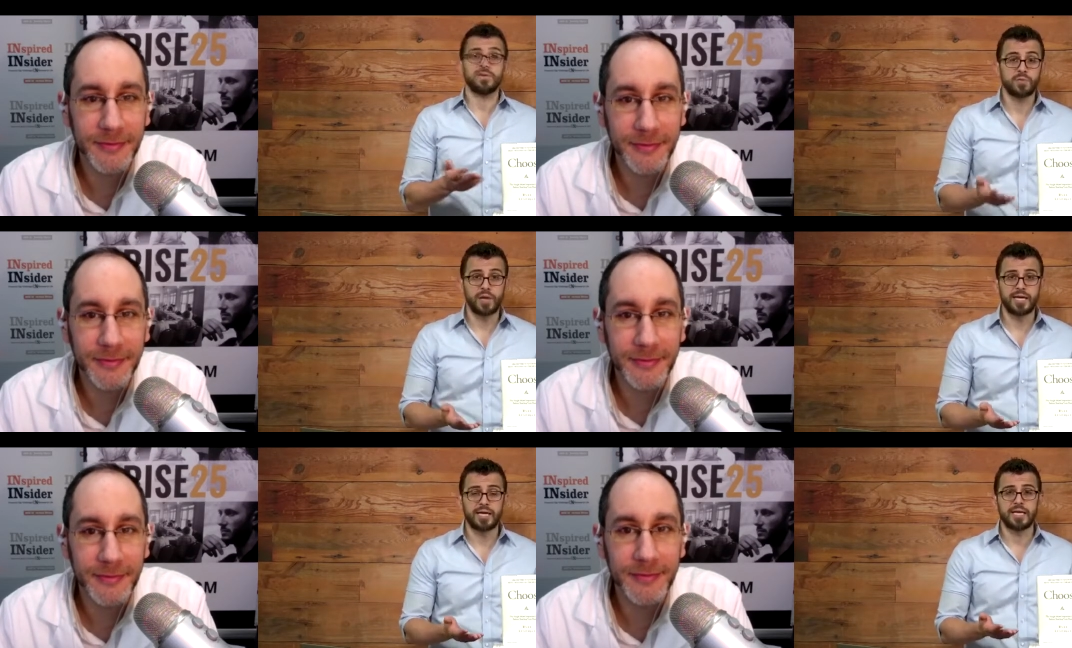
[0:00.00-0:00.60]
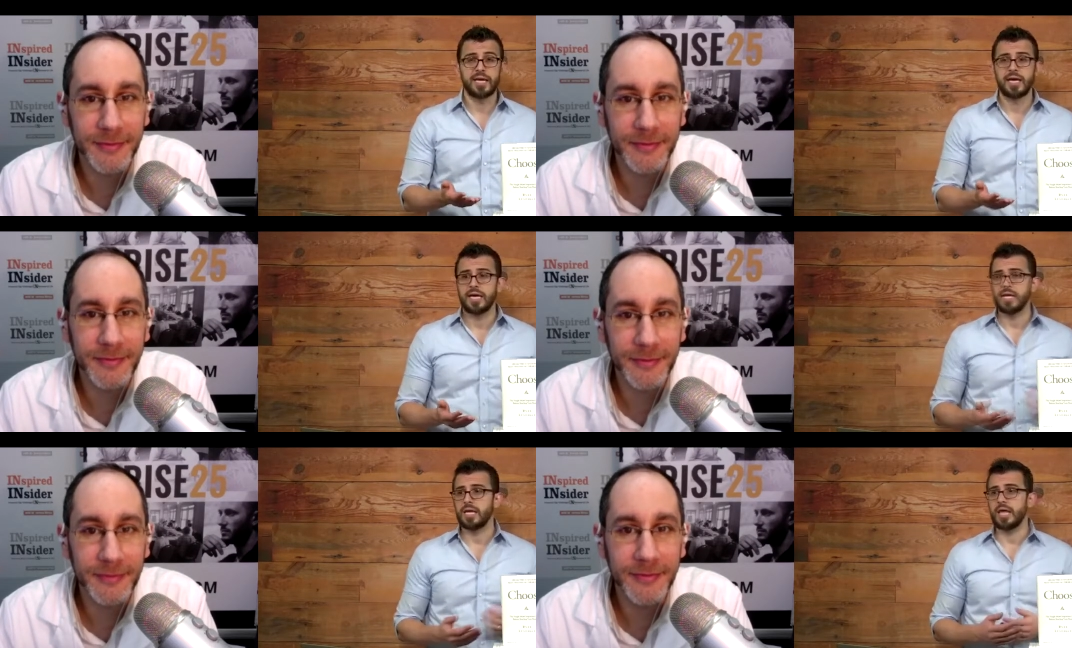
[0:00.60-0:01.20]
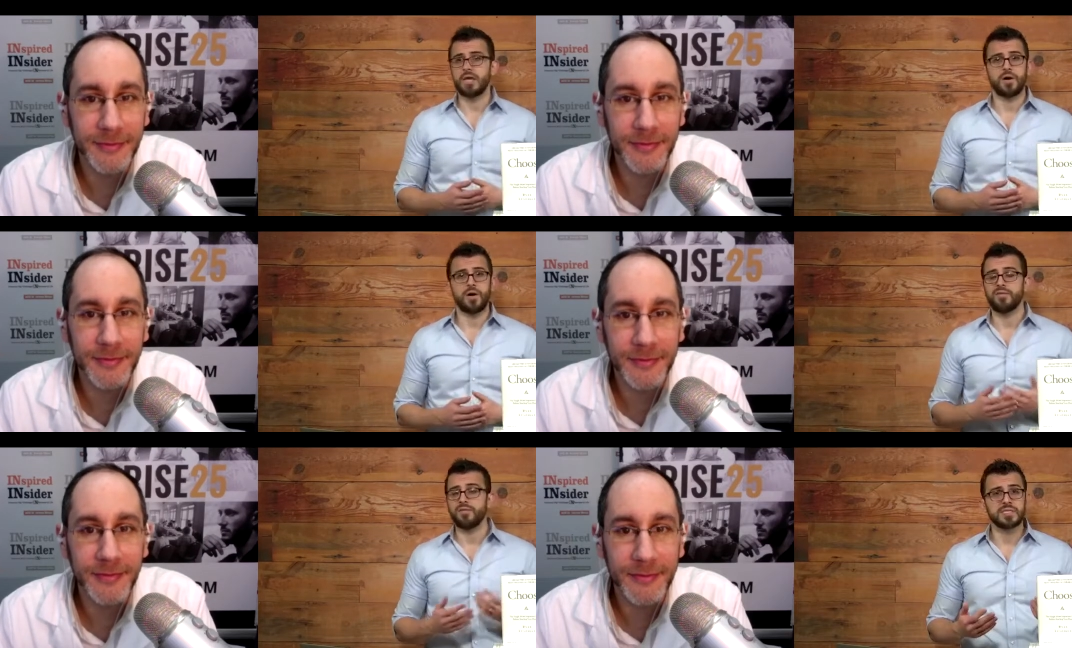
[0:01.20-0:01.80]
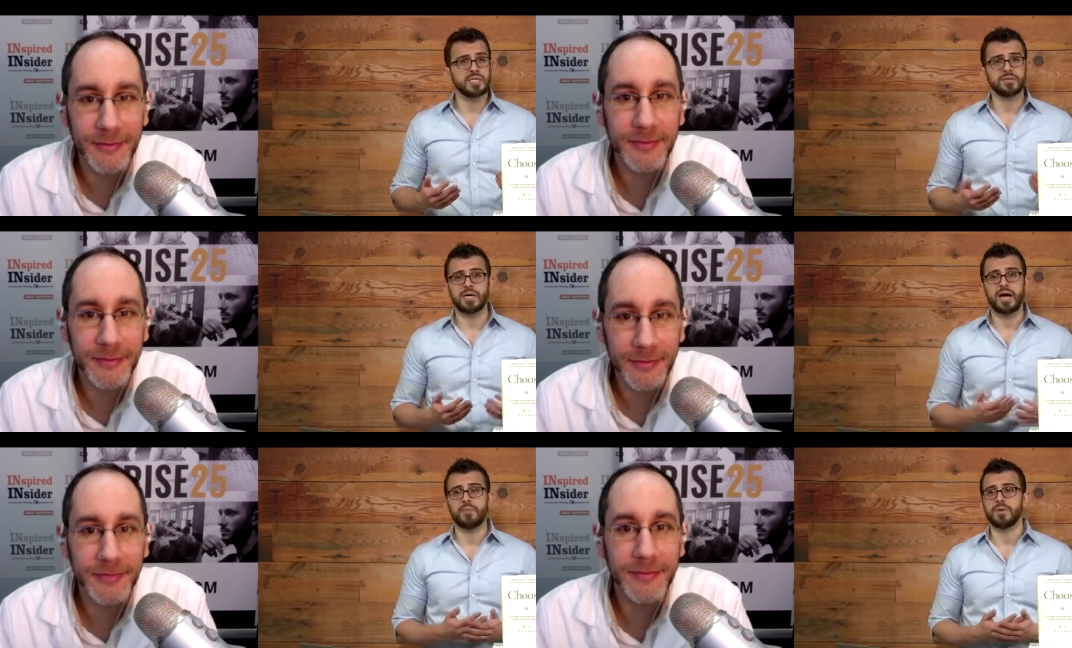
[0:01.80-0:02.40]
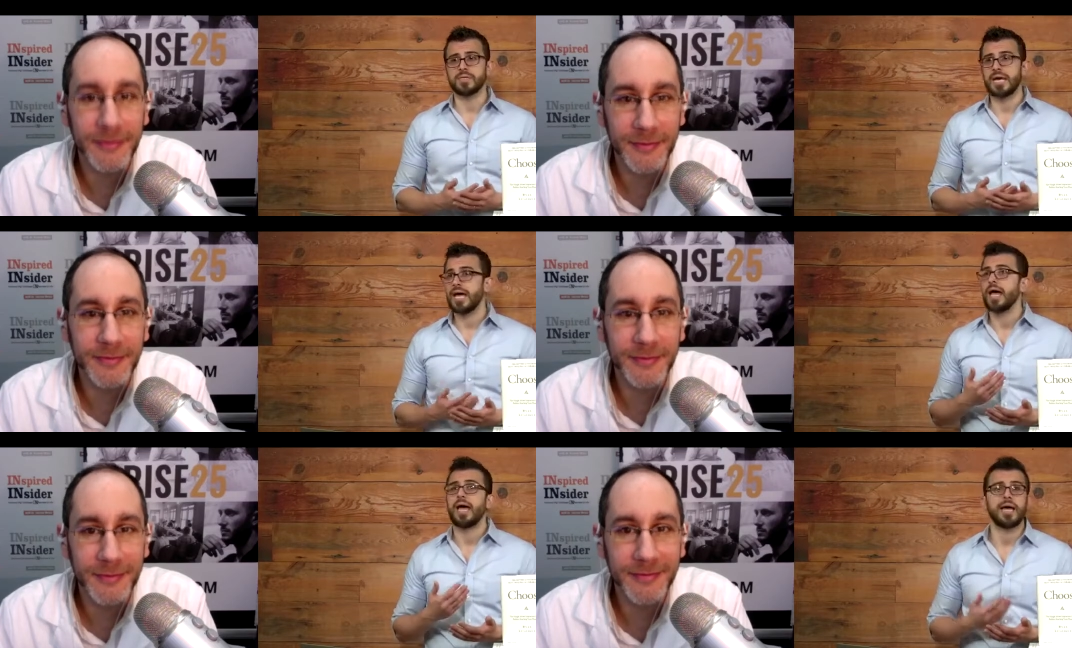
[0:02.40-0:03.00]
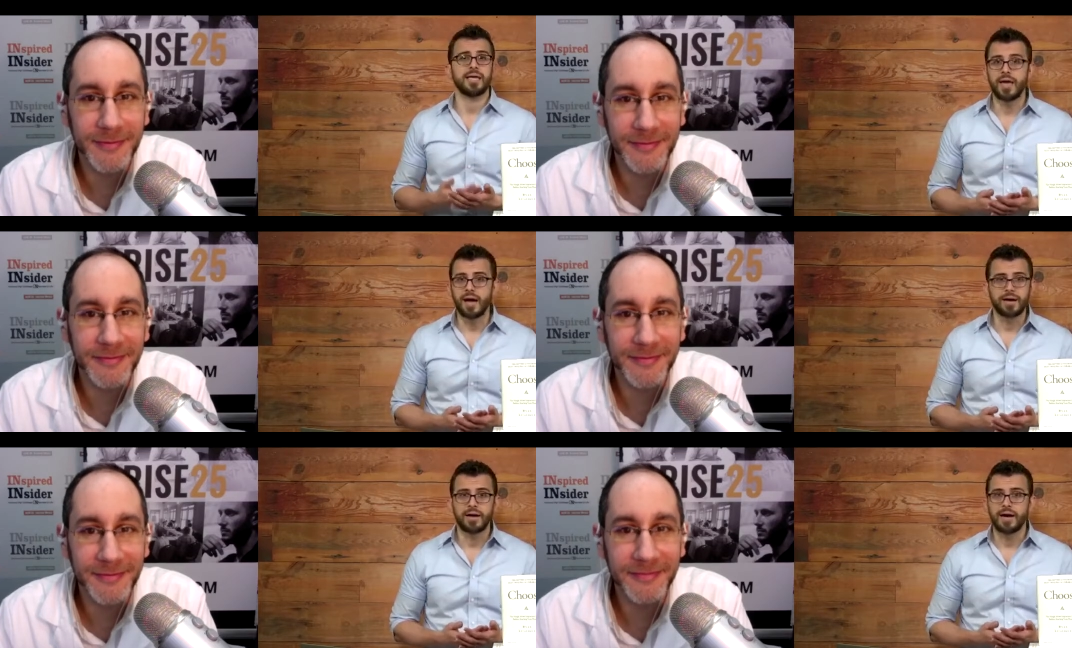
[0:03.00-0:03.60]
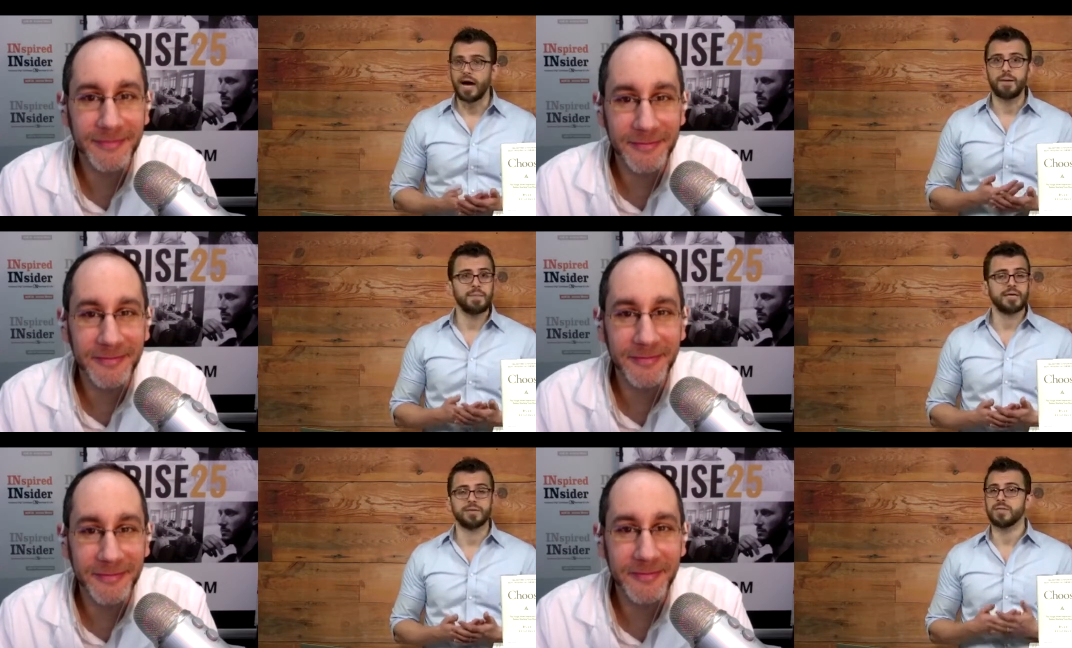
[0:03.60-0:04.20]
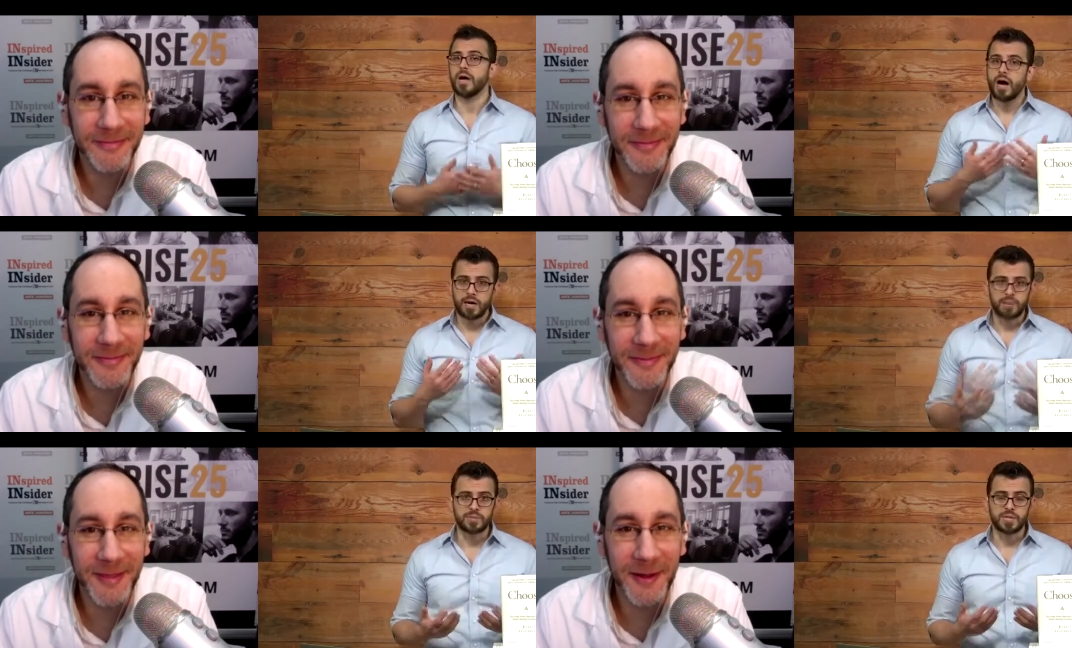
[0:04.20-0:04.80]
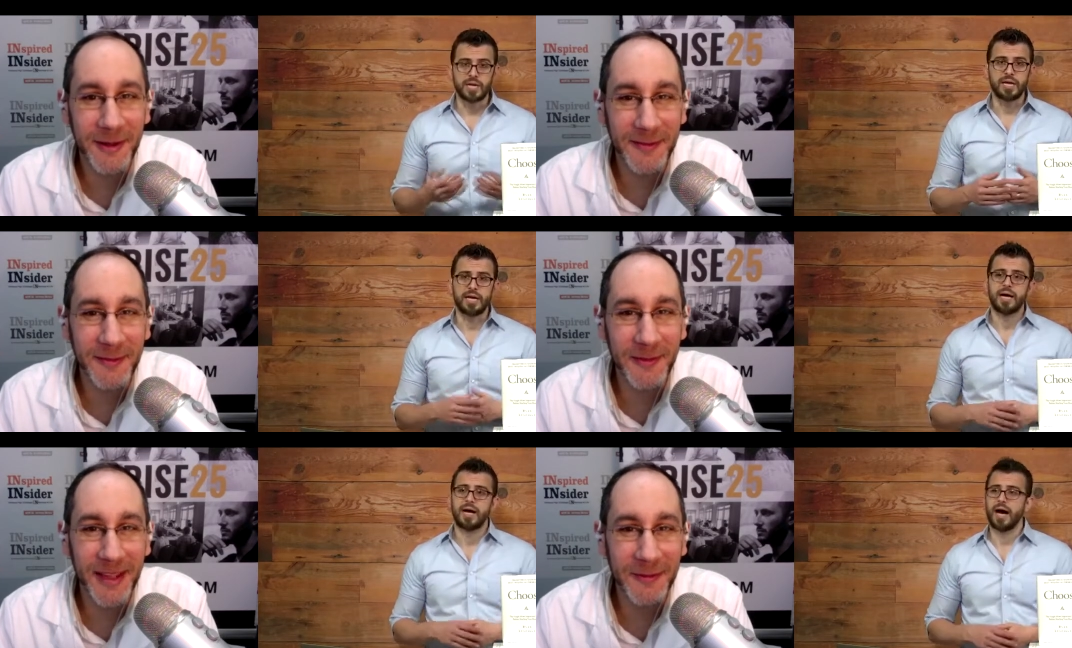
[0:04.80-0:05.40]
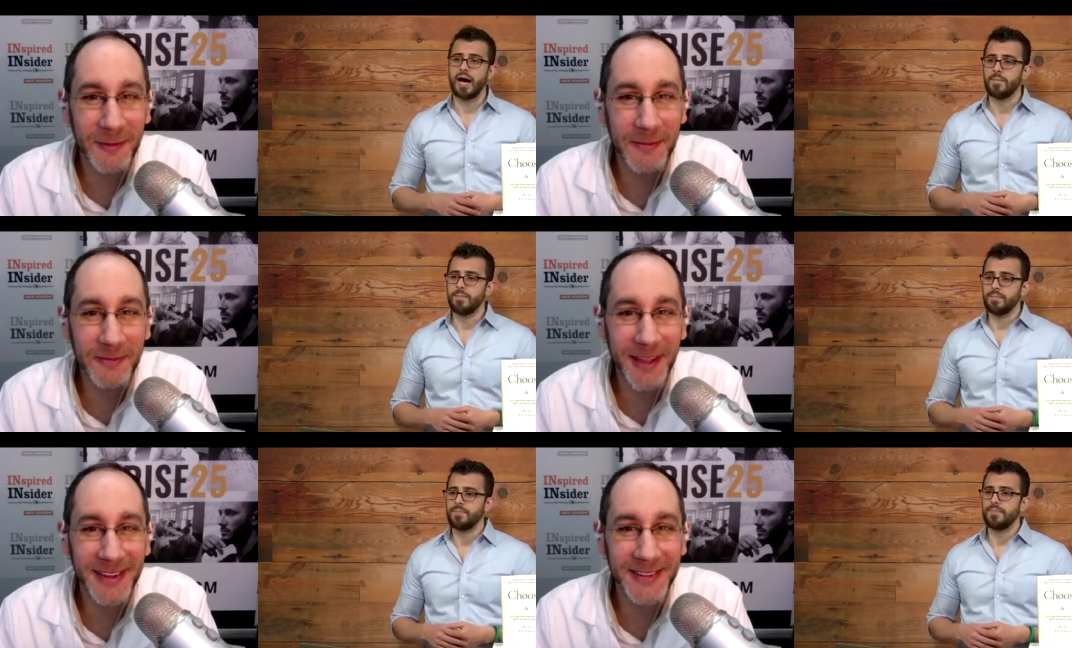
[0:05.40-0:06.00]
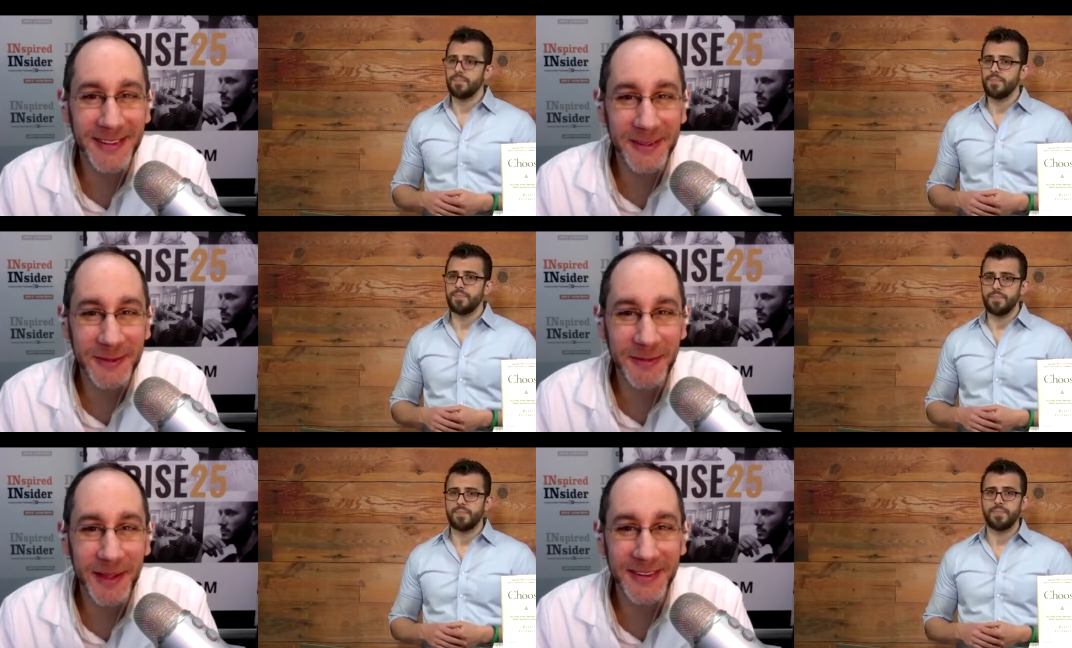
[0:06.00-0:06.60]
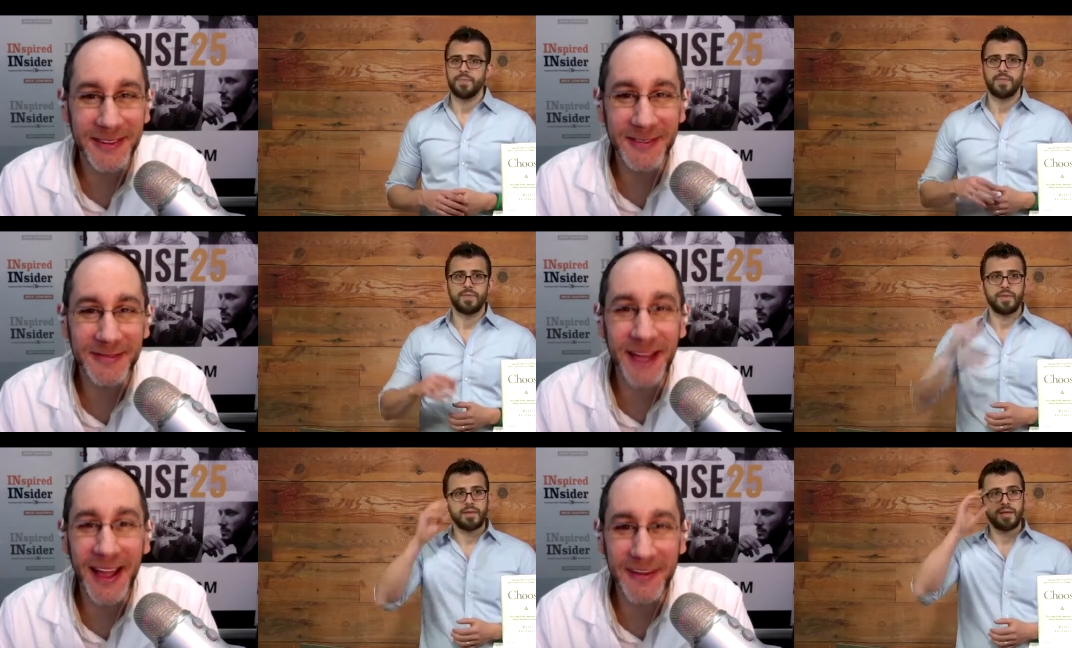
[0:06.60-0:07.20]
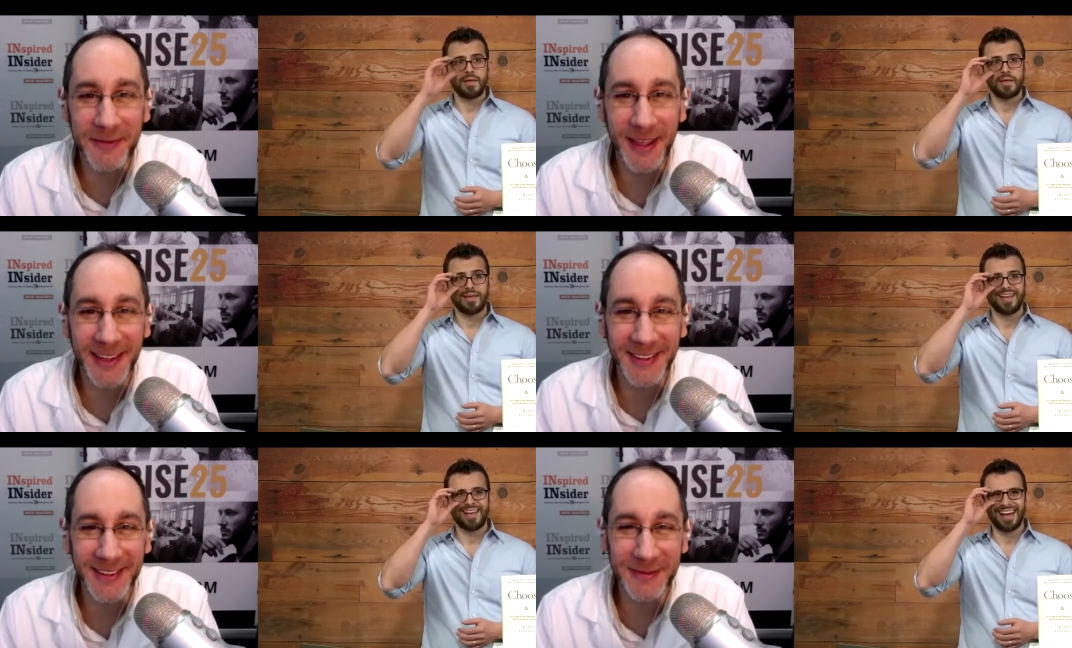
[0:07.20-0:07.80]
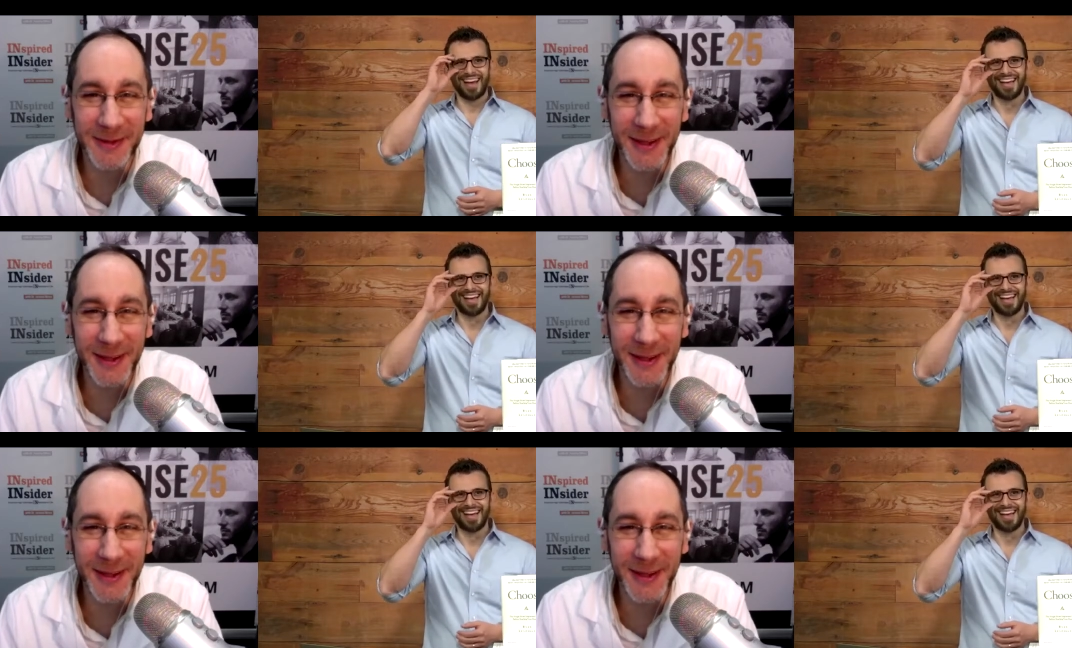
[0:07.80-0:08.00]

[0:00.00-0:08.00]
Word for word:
Speaker 1: if you like it?" Every single time was, "Yeah, I'm in
Speaker 2: 100%. They went from like one page to two pages to five pages.